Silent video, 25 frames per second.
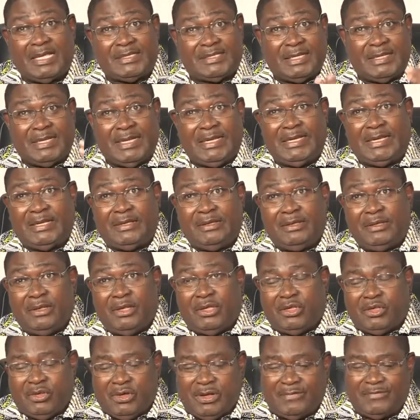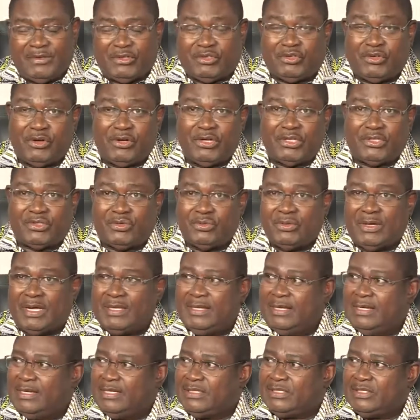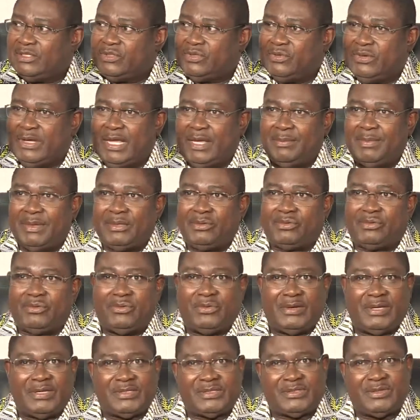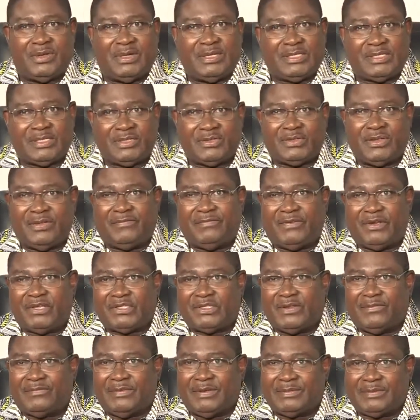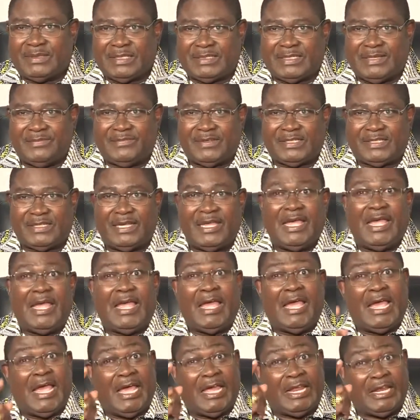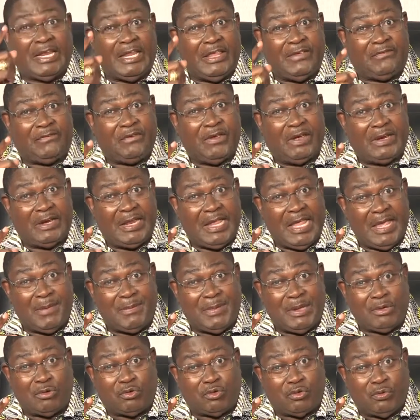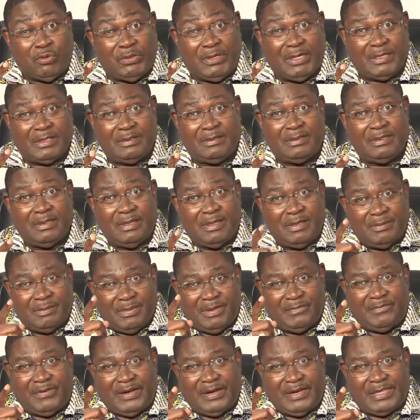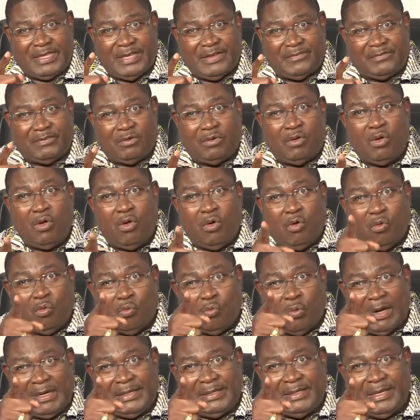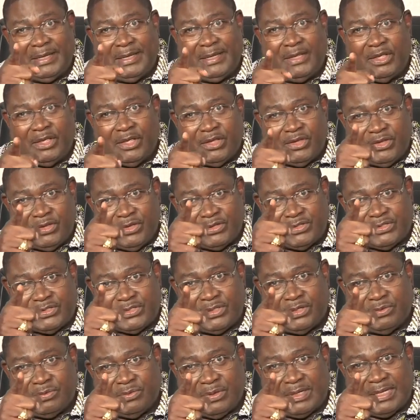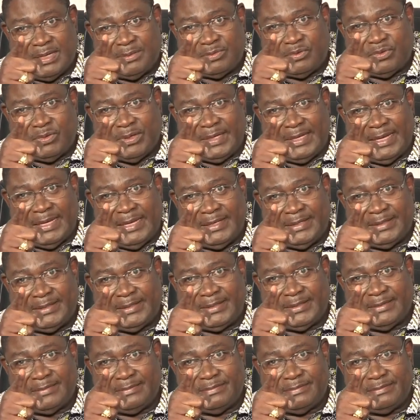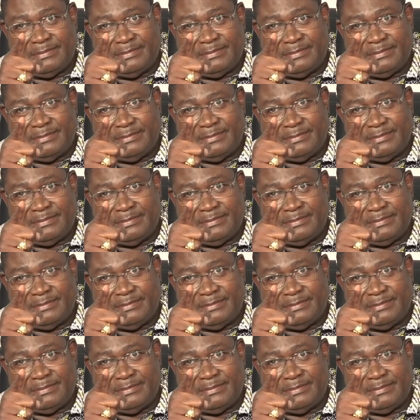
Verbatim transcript: as a leader, you have a choice to either listen to amen crooners or listen to the voice of objectivity. And if you're an amen crooner, be very careful. One day, your song will come to an end.